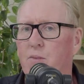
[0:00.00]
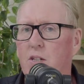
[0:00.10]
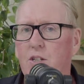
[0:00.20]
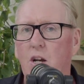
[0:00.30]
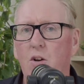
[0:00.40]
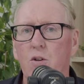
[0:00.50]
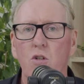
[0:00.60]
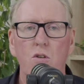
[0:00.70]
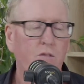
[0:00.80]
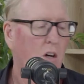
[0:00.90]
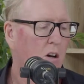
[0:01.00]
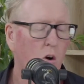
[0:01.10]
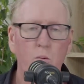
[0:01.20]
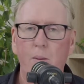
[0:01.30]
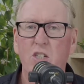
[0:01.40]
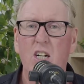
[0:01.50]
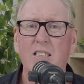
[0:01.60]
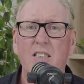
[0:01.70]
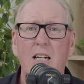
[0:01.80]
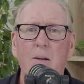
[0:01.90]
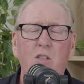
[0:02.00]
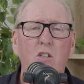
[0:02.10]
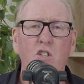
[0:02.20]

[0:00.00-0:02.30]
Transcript: So you've got a whole website set up to